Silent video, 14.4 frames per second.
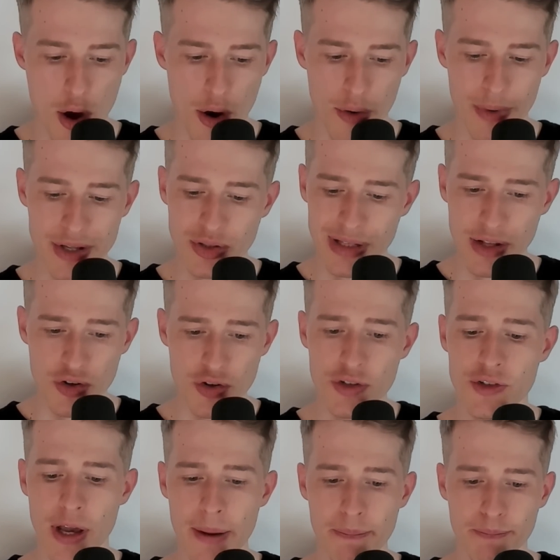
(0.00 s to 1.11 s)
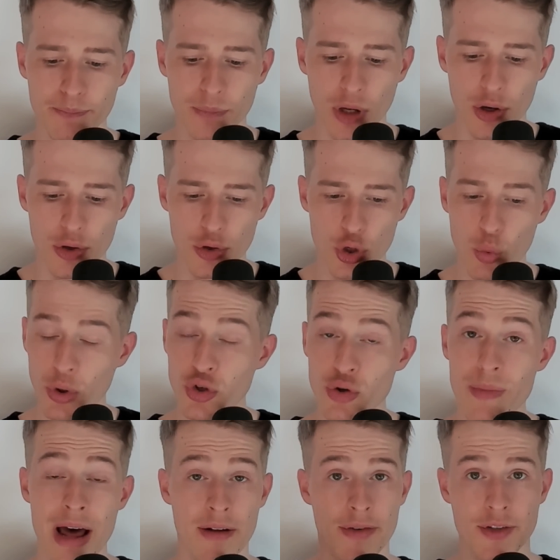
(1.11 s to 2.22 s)
Right? So let's just say you want to
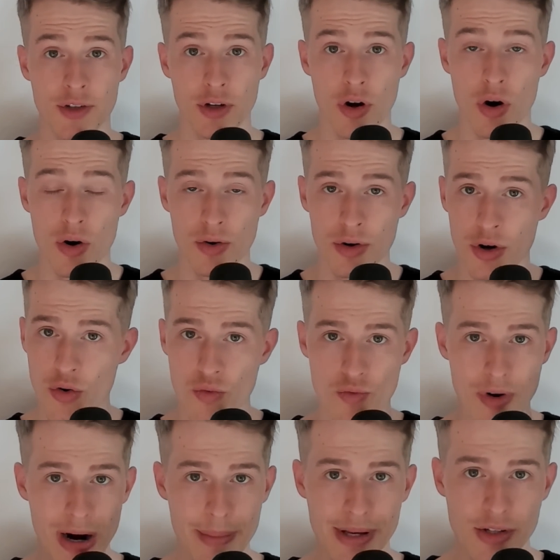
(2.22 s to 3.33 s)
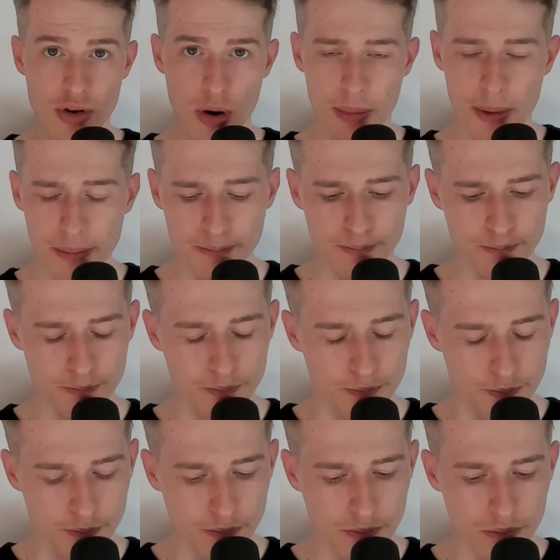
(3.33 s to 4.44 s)
manifest a car. Random example.
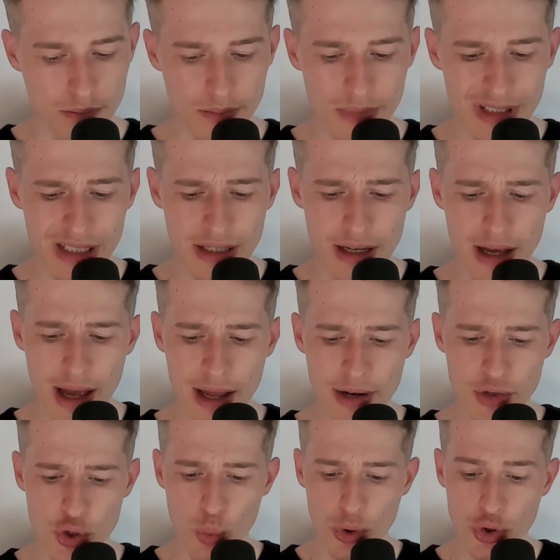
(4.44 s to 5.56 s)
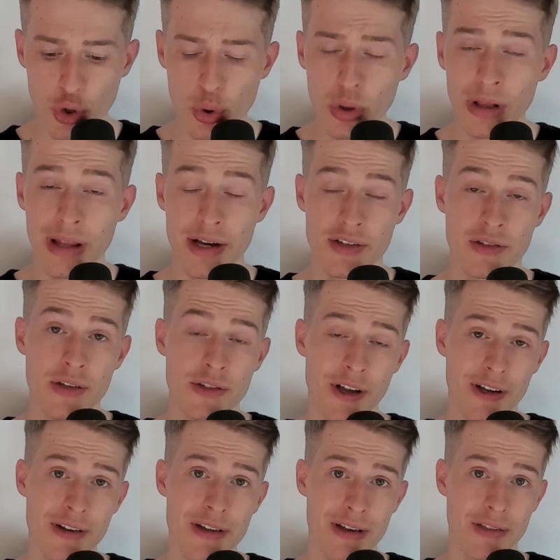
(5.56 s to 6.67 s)
And you want to utilize this
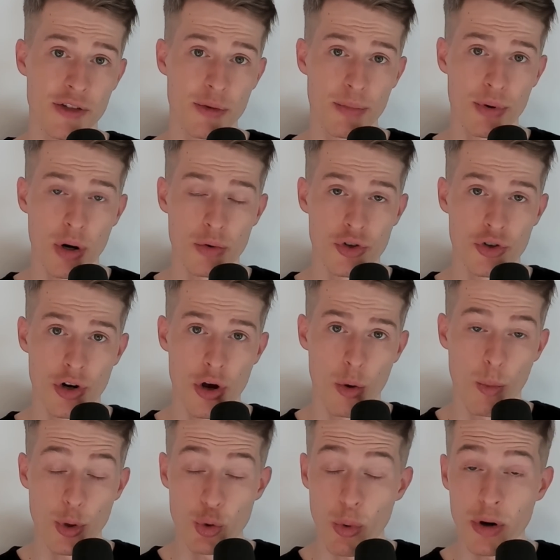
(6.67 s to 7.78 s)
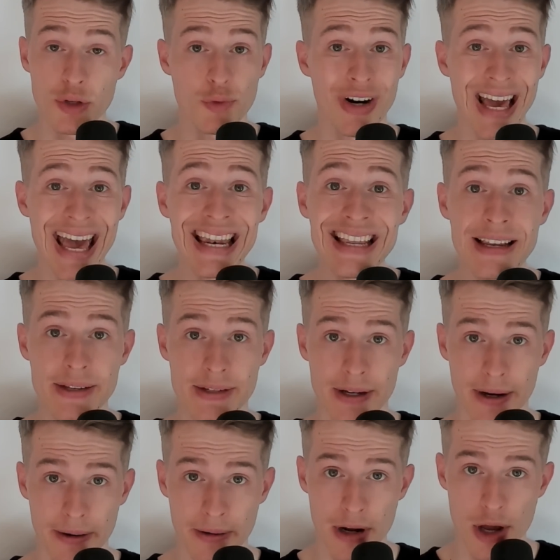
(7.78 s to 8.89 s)
technique, this approach, which works for any
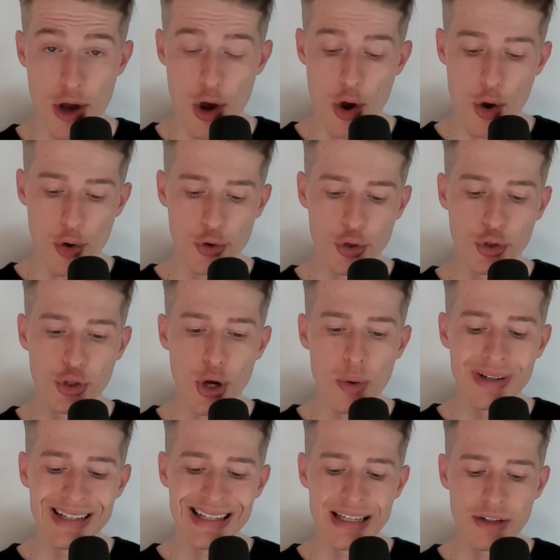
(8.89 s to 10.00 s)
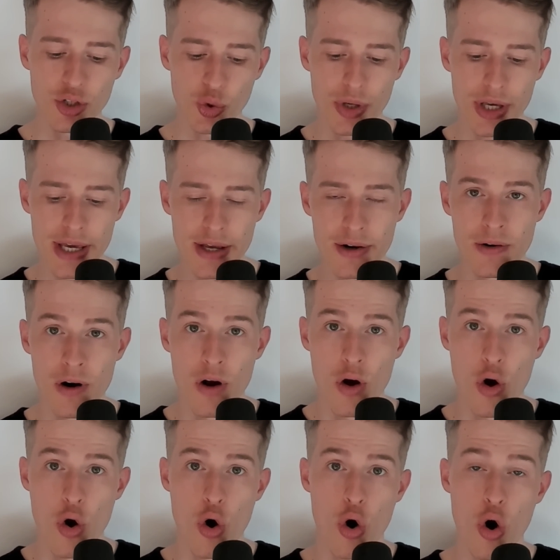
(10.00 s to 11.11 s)
desire. You don't need to hear,
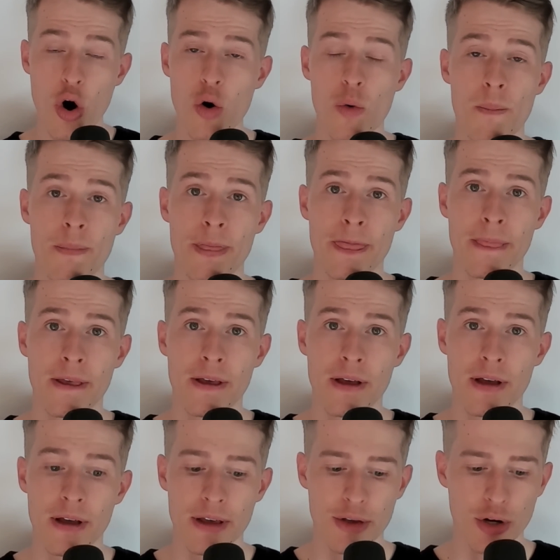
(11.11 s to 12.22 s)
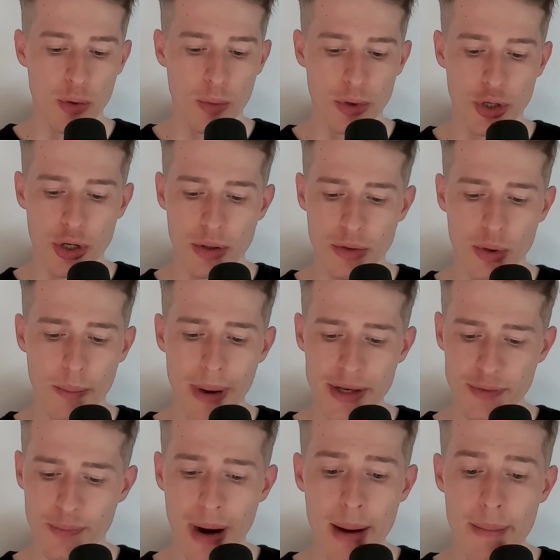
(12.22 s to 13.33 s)
oh, you know, your best,
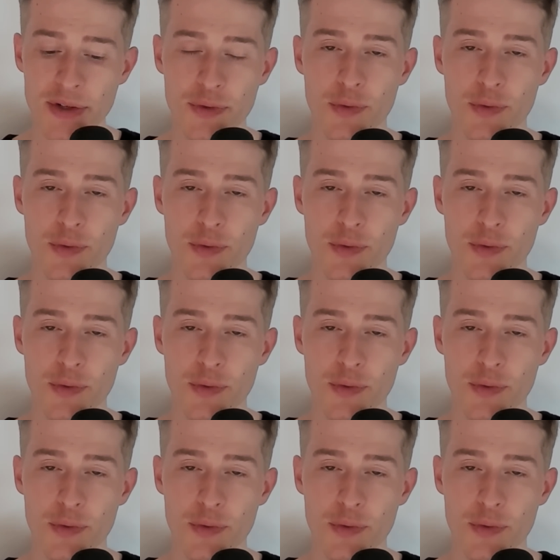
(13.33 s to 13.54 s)
my best